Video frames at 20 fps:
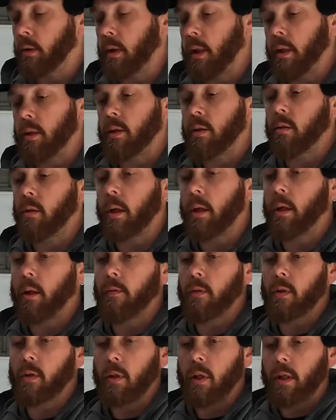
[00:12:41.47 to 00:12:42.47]
I just grind
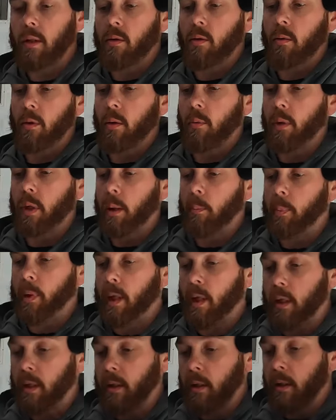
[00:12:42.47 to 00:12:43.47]
out the slag so that when I
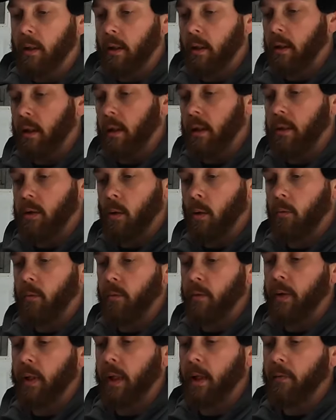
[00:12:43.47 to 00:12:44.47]
paint it, it's
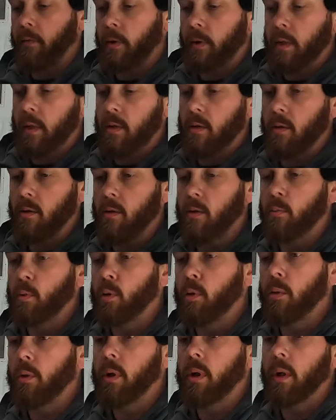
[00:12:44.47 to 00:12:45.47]
hopefully halfway decent
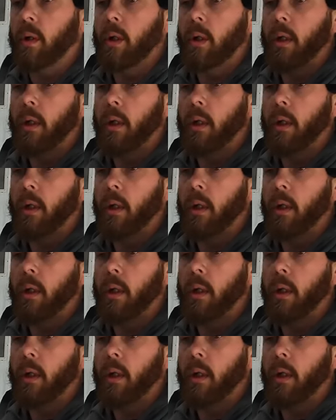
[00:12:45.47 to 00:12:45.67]
smooth.